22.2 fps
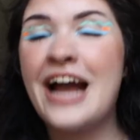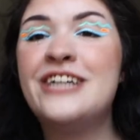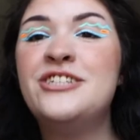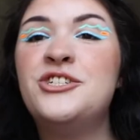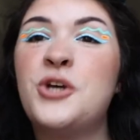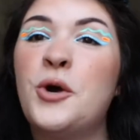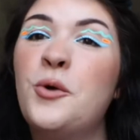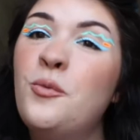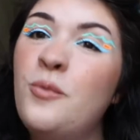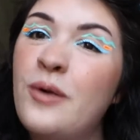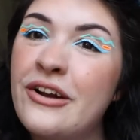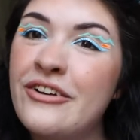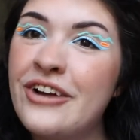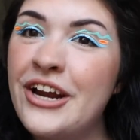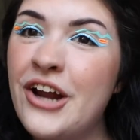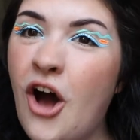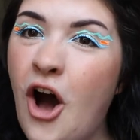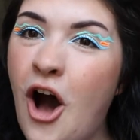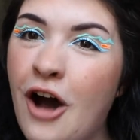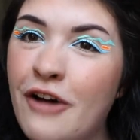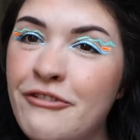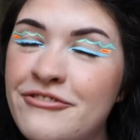I don't wear it
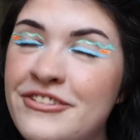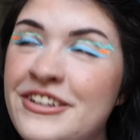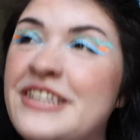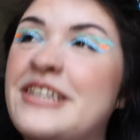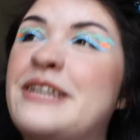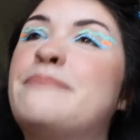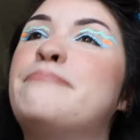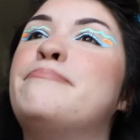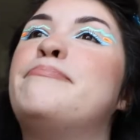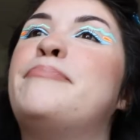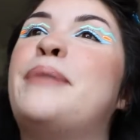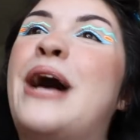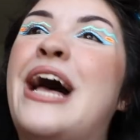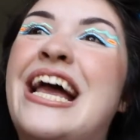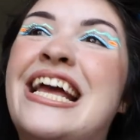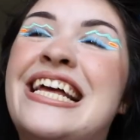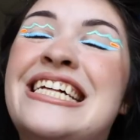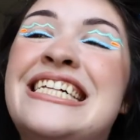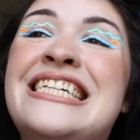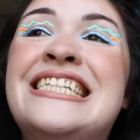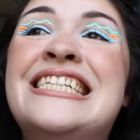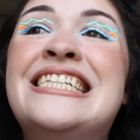often,
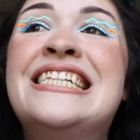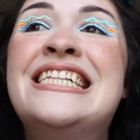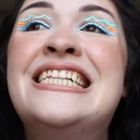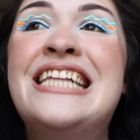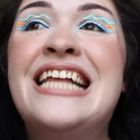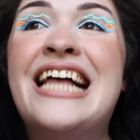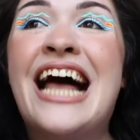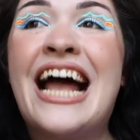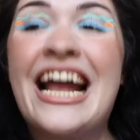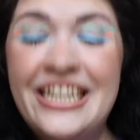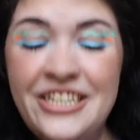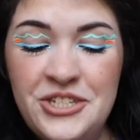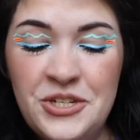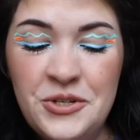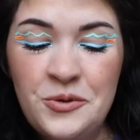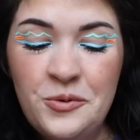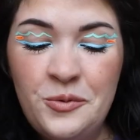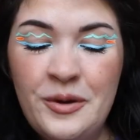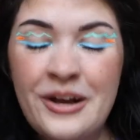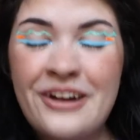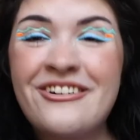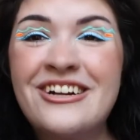but I
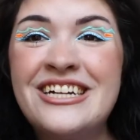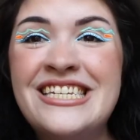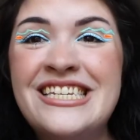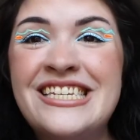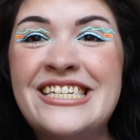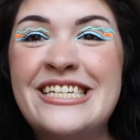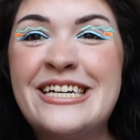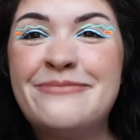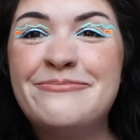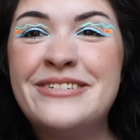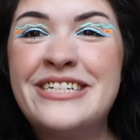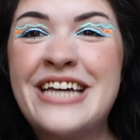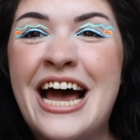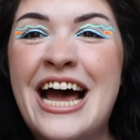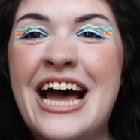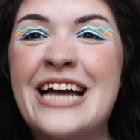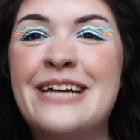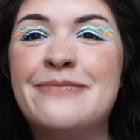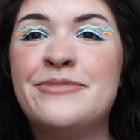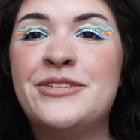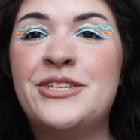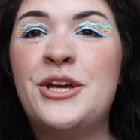do wear it
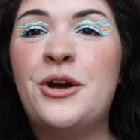sometimes.